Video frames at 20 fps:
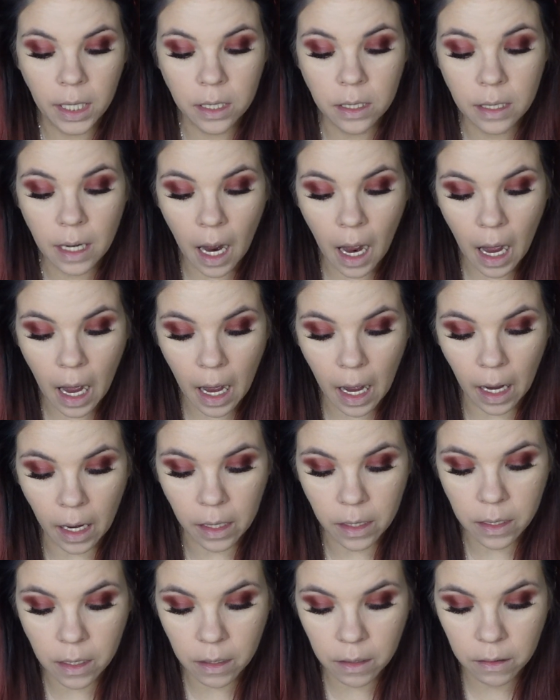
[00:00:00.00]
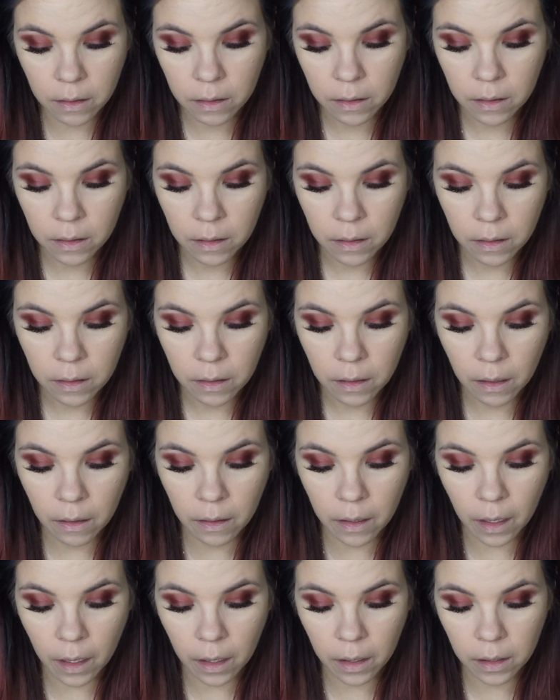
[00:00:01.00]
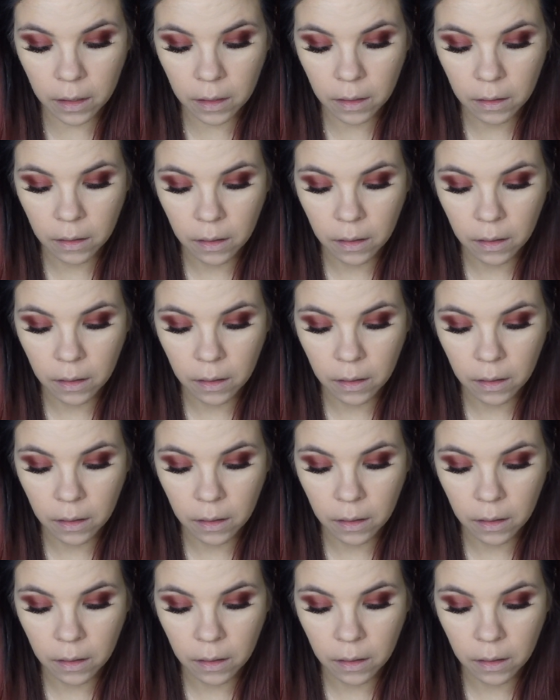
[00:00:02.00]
died, okay,